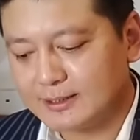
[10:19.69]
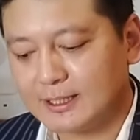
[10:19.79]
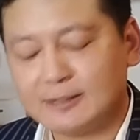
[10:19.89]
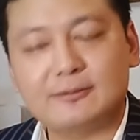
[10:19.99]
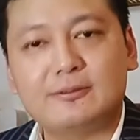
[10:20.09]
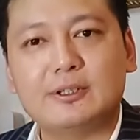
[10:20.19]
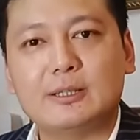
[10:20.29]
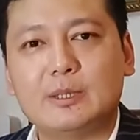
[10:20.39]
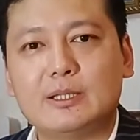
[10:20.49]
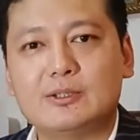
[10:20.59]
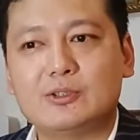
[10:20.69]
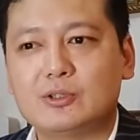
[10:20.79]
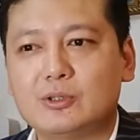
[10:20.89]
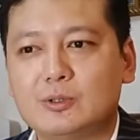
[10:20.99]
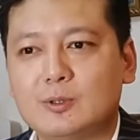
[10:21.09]
and other freebies
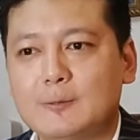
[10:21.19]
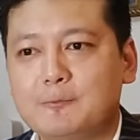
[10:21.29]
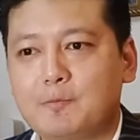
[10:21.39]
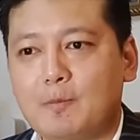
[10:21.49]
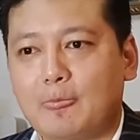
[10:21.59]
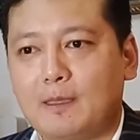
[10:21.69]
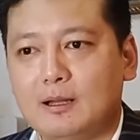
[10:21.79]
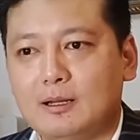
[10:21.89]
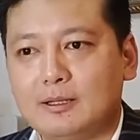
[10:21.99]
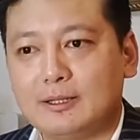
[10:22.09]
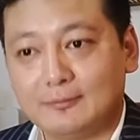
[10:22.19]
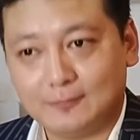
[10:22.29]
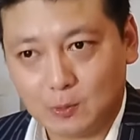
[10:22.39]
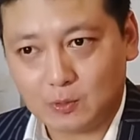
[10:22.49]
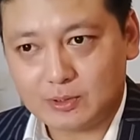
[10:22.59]
to their
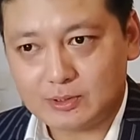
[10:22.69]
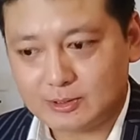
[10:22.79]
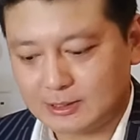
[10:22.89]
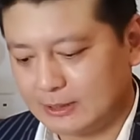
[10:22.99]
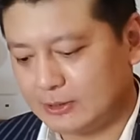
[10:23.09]
voters.